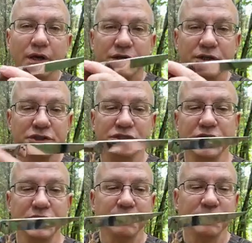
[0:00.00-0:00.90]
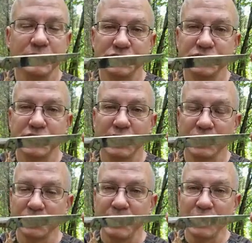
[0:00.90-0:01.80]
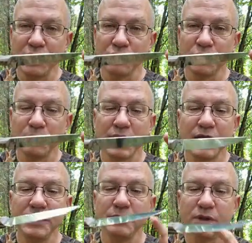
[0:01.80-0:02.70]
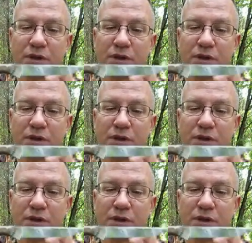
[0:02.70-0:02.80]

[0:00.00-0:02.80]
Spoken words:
You can see this has got a little bit longer blade,